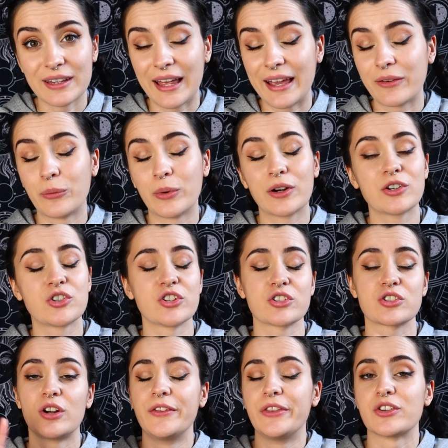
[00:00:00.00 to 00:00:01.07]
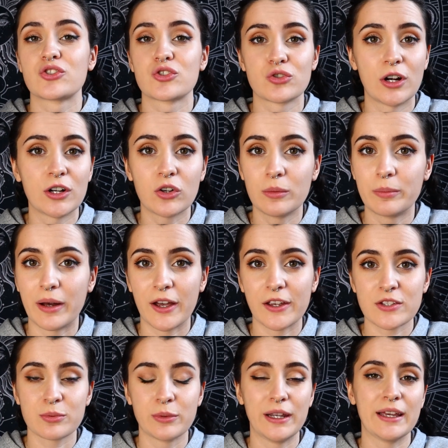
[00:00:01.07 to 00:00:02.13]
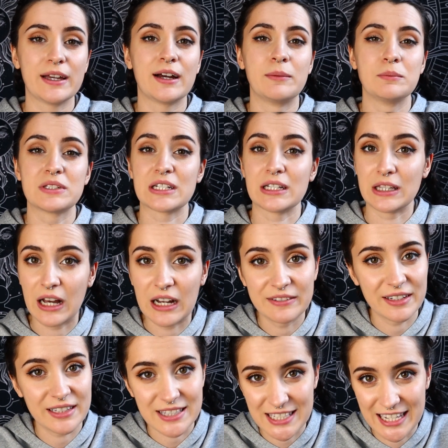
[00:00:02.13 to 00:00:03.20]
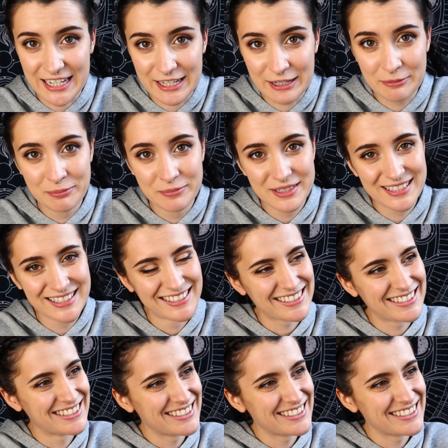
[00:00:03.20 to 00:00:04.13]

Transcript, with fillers: Like, we're just on the struggle bus when it comes to love, it seems.